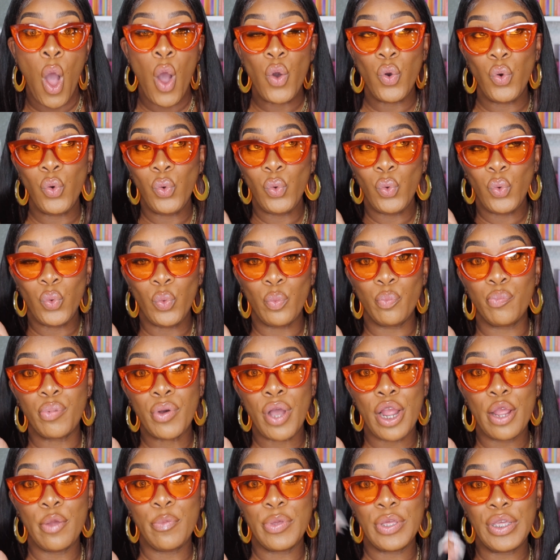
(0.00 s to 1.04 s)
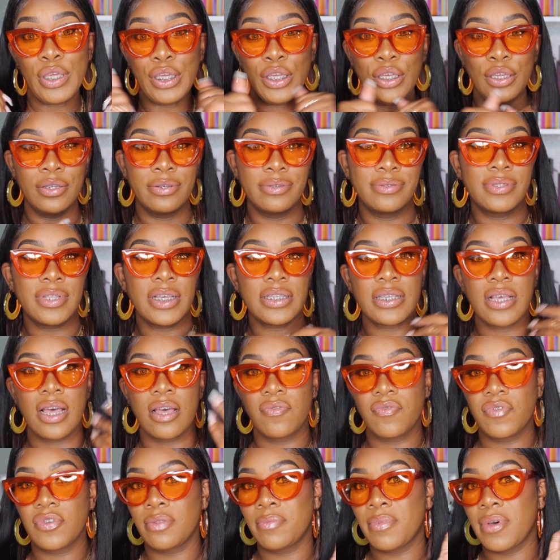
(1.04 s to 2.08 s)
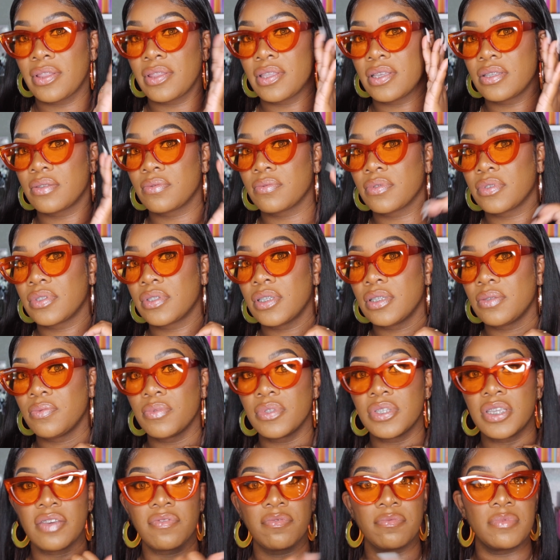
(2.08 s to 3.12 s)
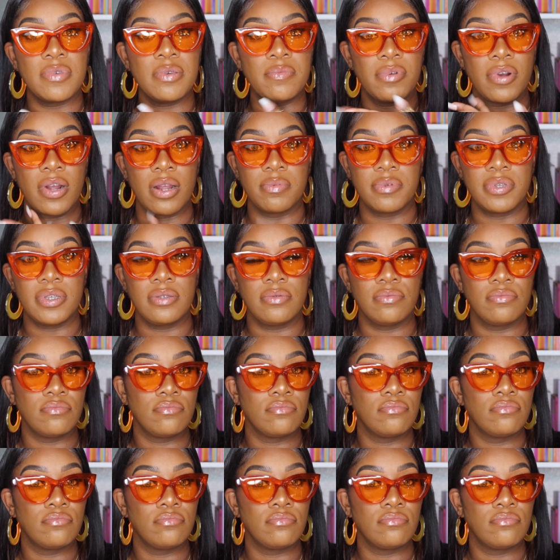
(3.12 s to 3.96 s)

Ooh, Barbie. That's how I feel about this one. This one's giving me Barbie.